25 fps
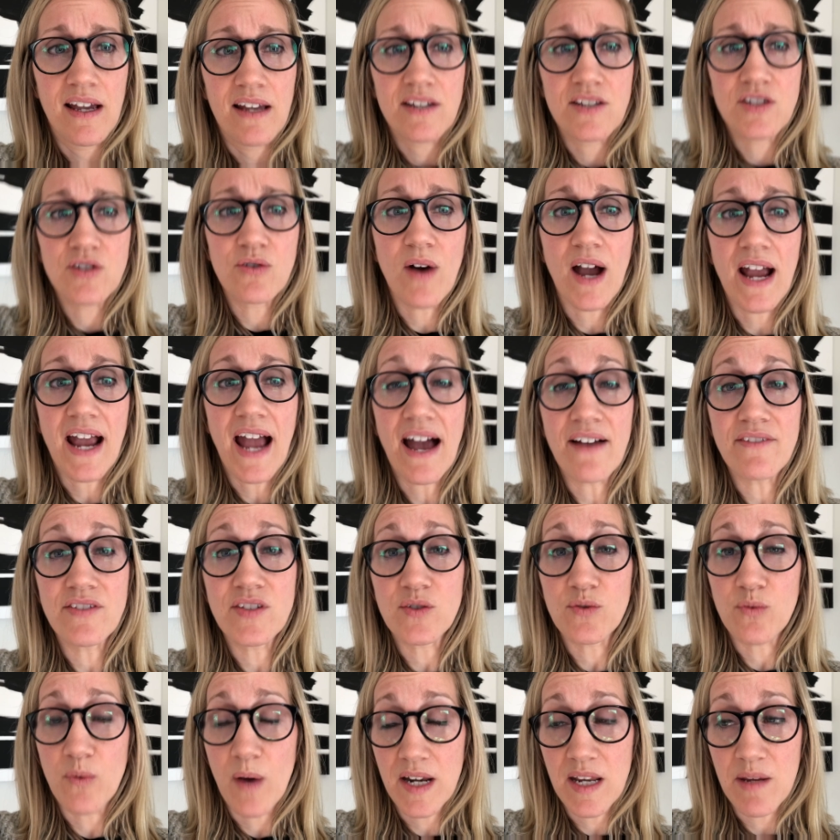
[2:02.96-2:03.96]
Do I have
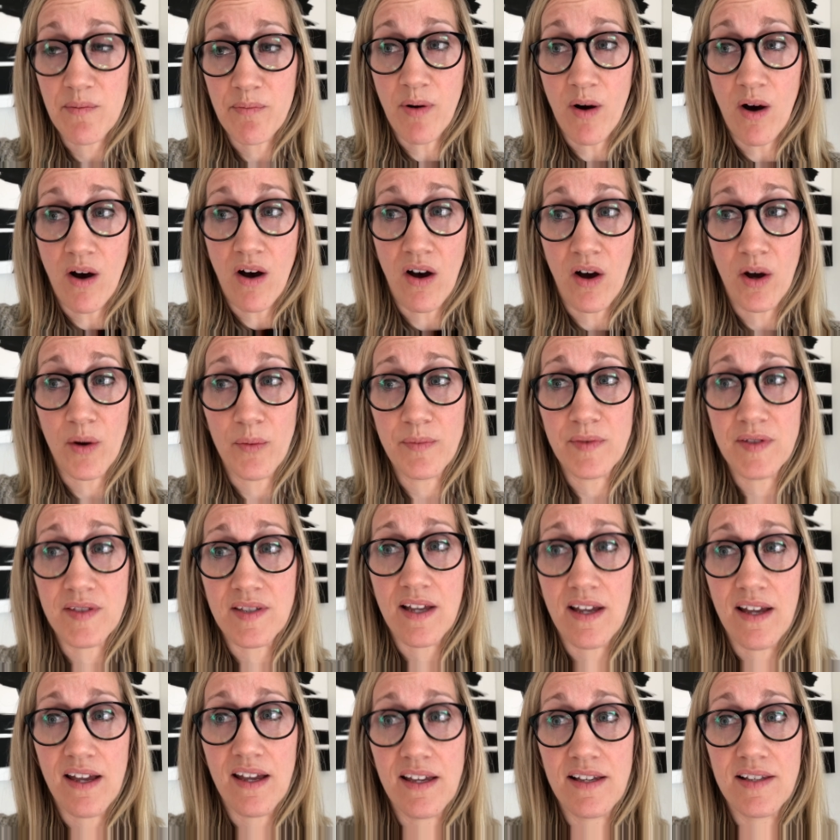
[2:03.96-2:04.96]
sweaty palms?
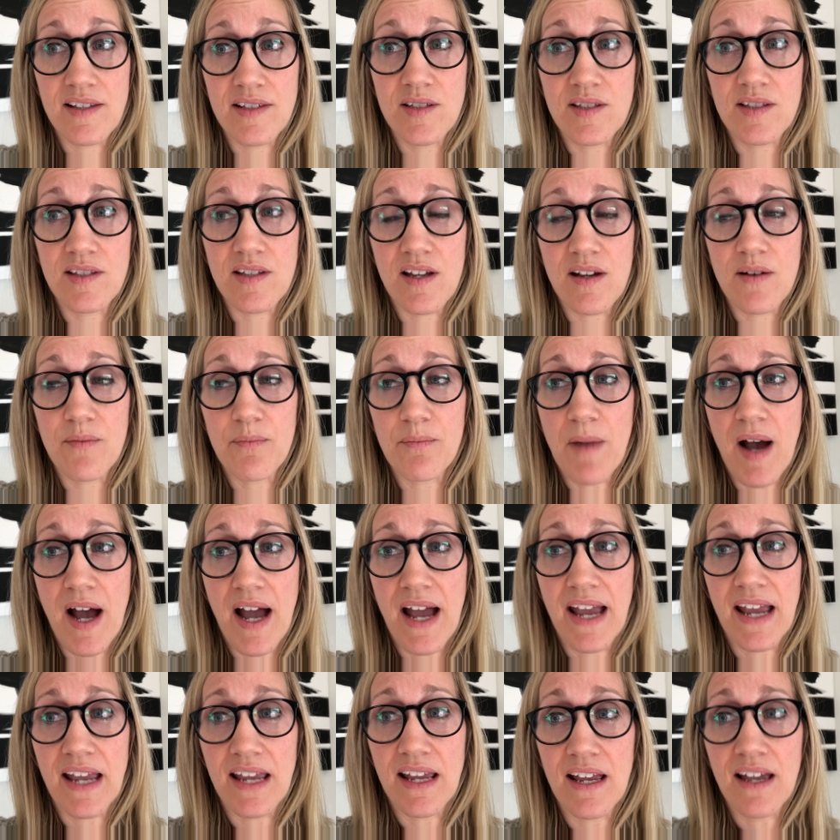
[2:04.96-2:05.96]
Is
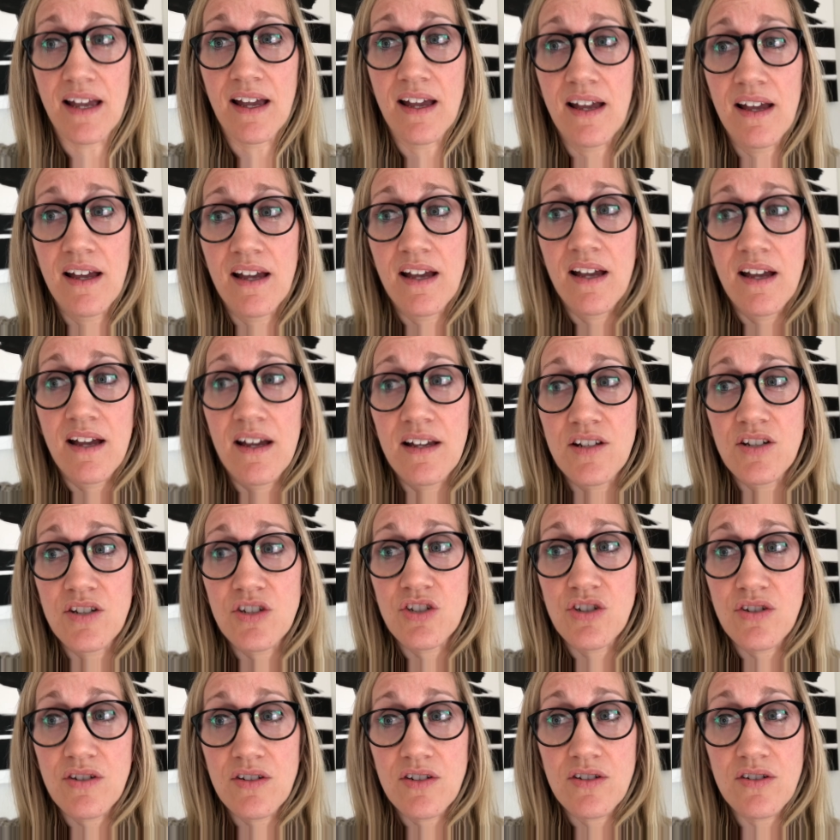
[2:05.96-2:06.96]
my
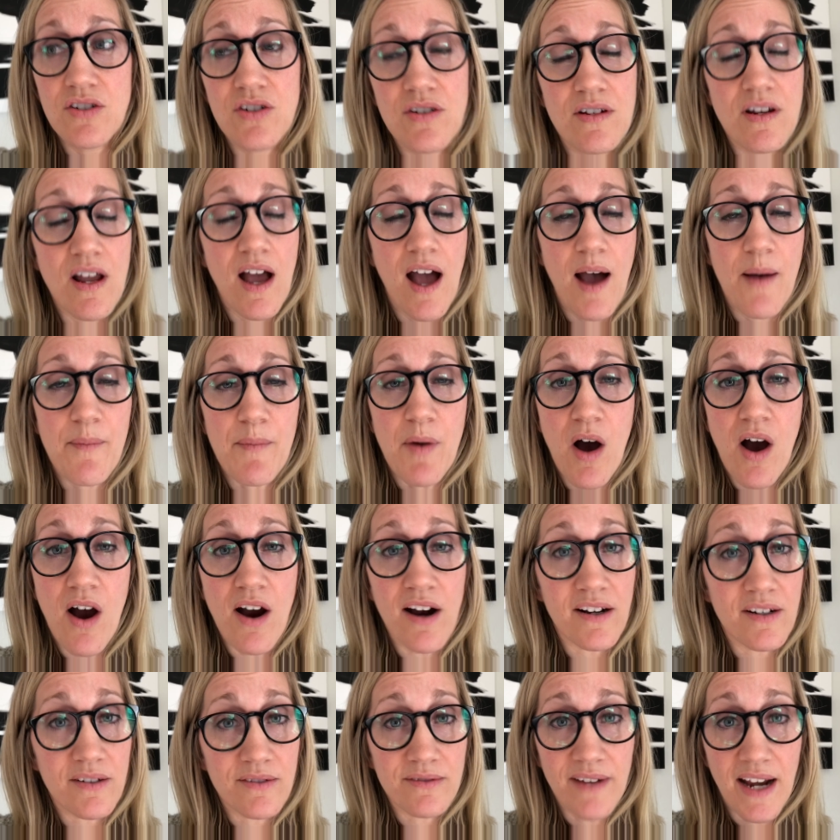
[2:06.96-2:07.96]

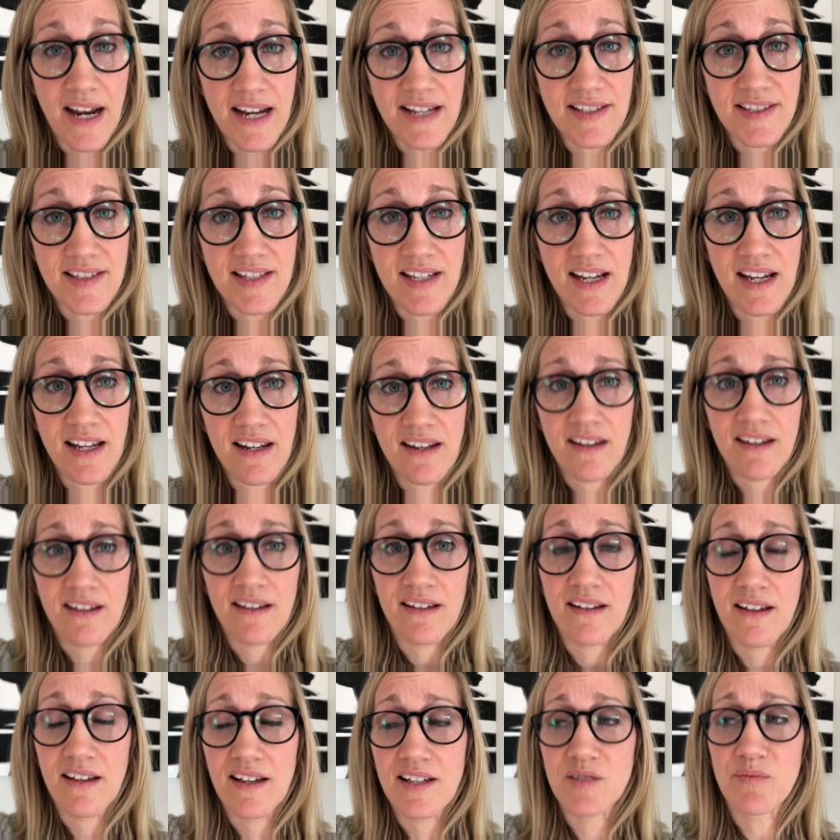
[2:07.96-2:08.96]
heart racing?
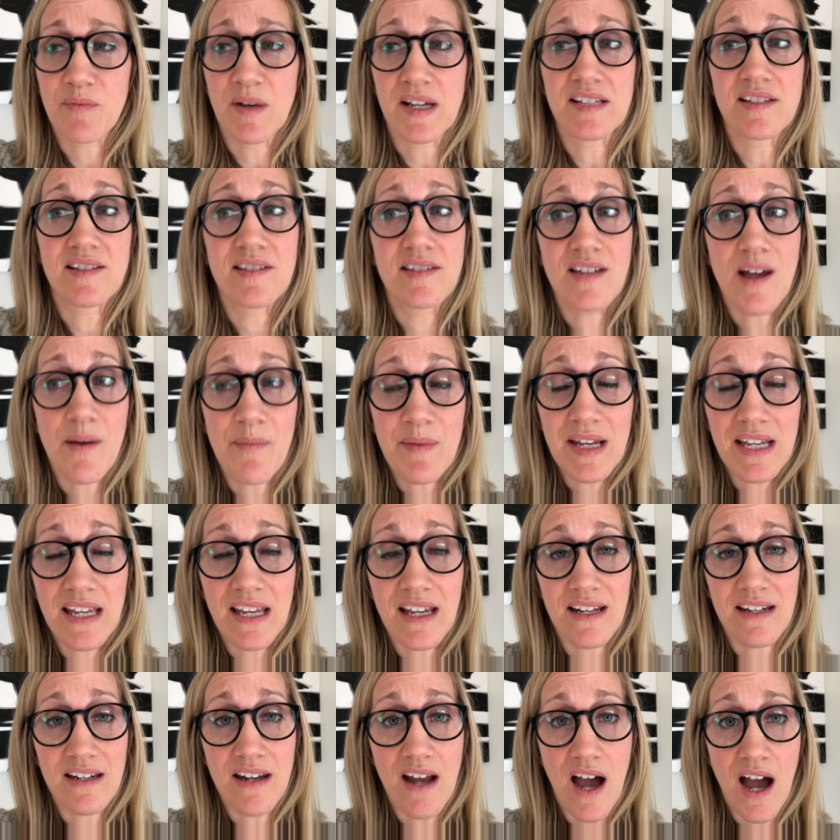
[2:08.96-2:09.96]
Is my stomach
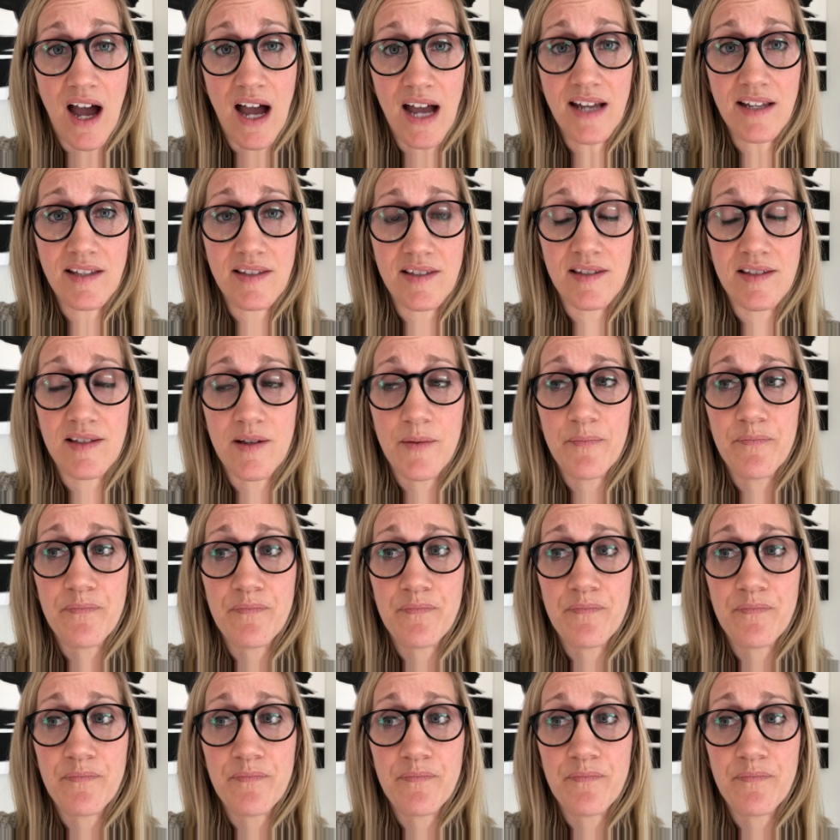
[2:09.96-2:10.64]
in knots?